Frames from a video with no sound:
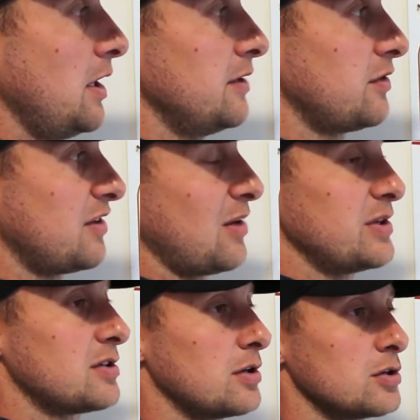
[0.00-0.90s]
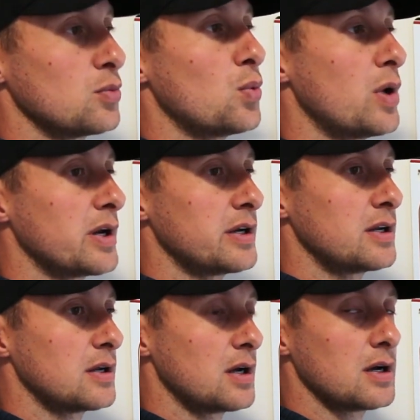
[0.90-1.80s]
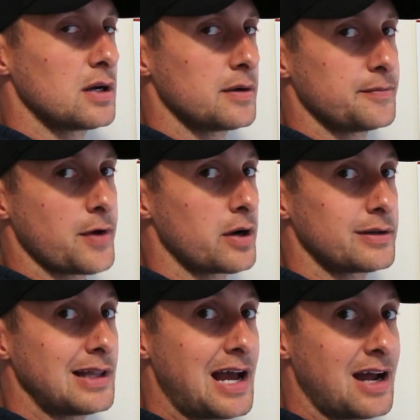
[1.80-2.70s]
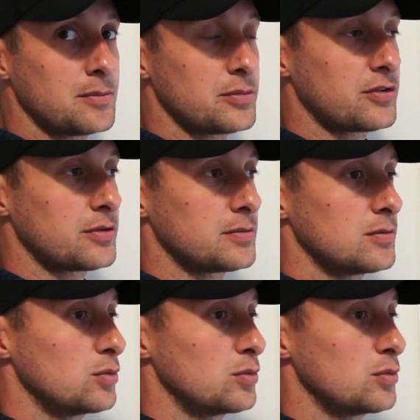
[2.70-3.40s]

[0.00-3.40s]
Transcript: And this is how we turn 1 hard laps,